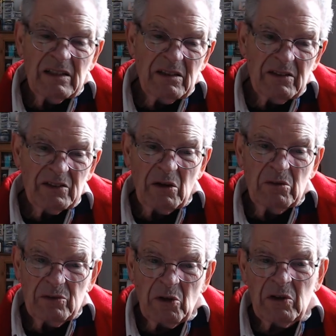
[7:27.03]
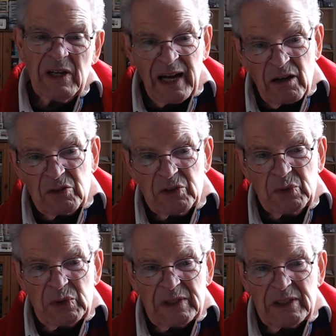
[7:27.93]
So not house,
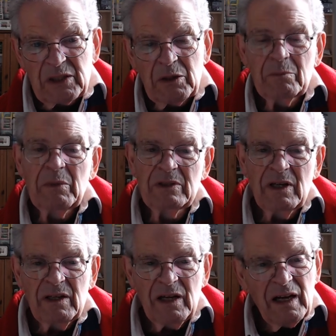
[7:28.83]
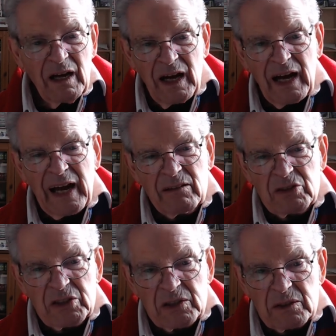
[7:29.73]
but
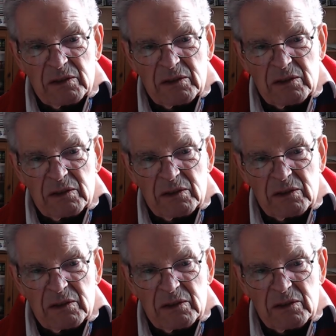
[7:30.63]
ouse.